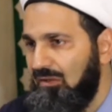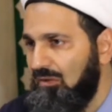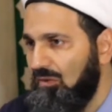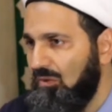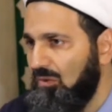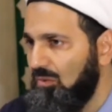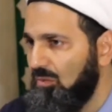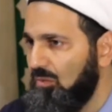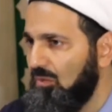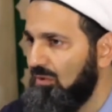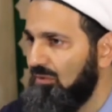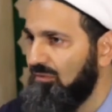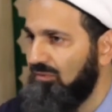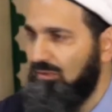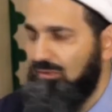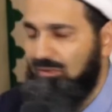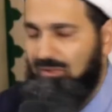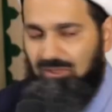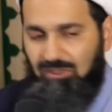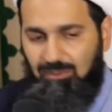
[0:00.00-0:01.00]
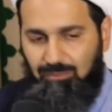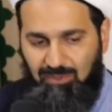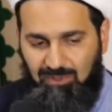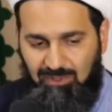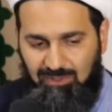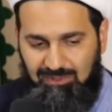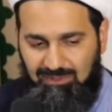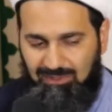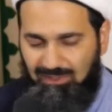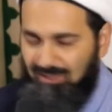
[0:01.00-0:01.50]
the whole world falling
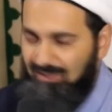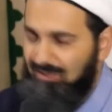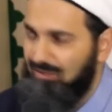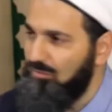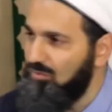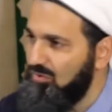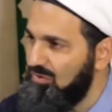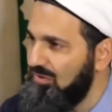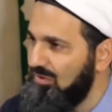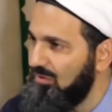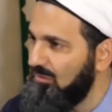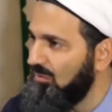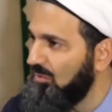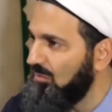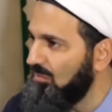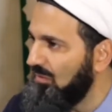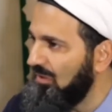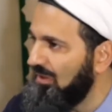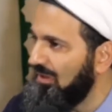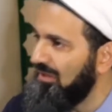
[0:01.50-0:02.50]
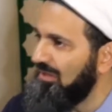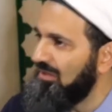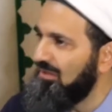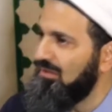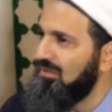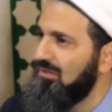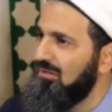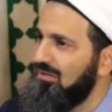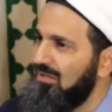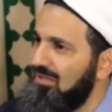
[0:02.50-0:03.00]
apart and the Muslim Ummah
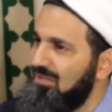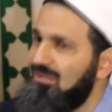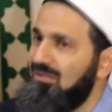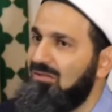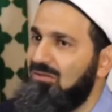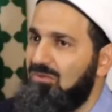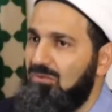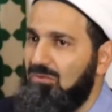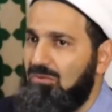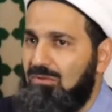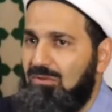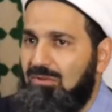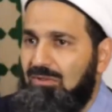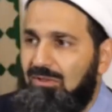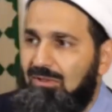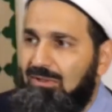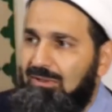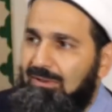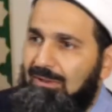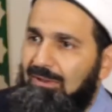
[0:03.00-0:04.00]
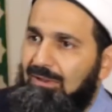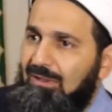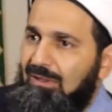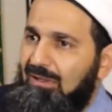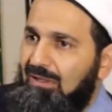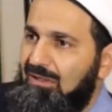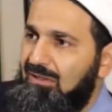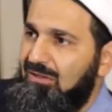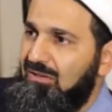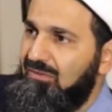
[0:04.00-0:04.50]
in destitute,
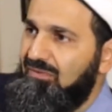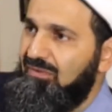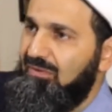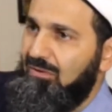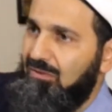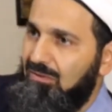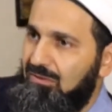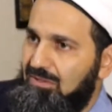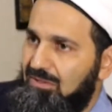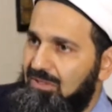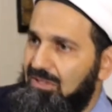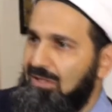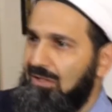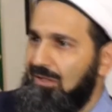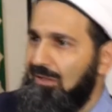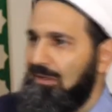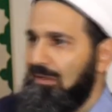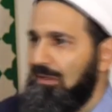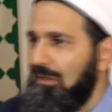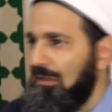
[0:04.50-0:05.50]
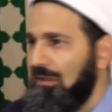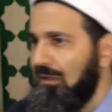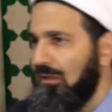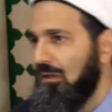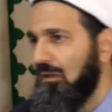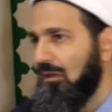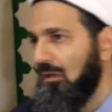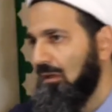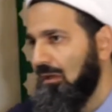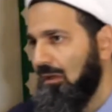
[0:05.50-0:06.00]
in difficulty,
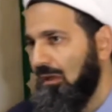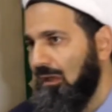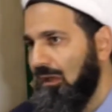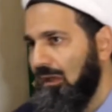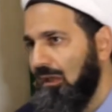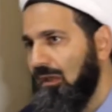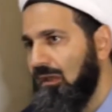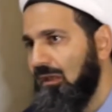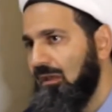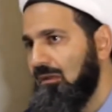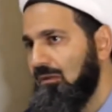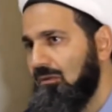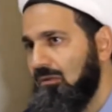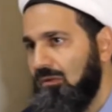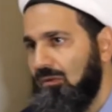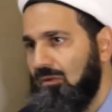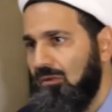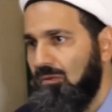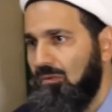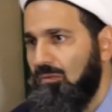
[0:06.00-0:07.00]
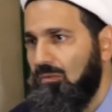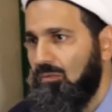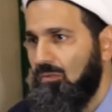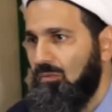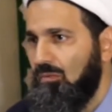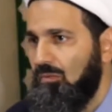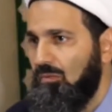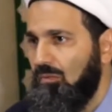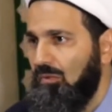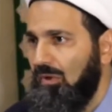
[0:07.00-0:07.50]
and
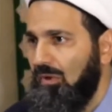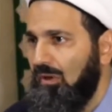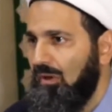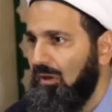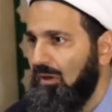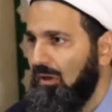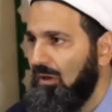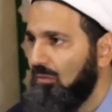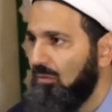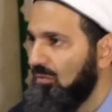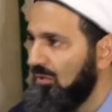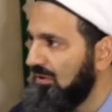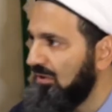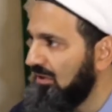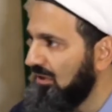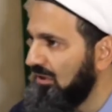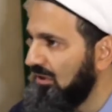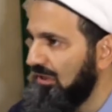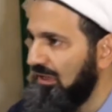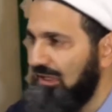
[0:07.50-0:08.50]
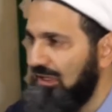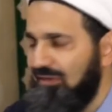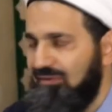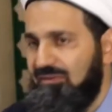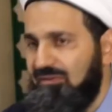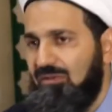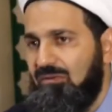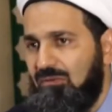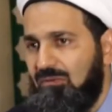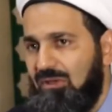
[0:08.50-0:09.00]
we're turning
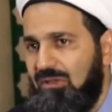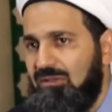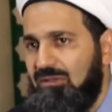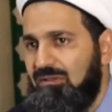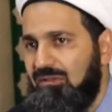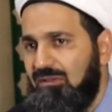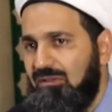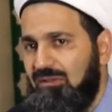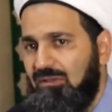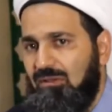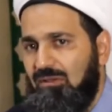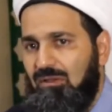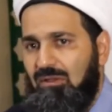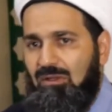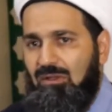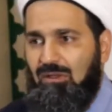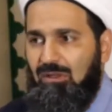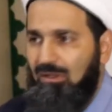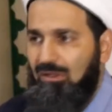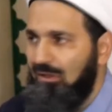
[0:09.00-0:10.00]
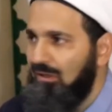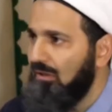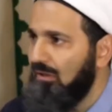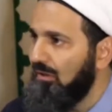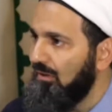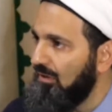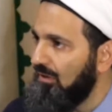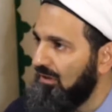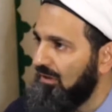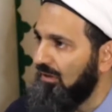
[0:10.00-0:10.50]
left and right, here
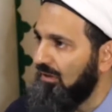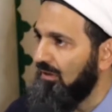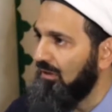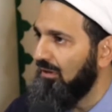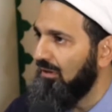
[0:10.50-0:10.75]
and there.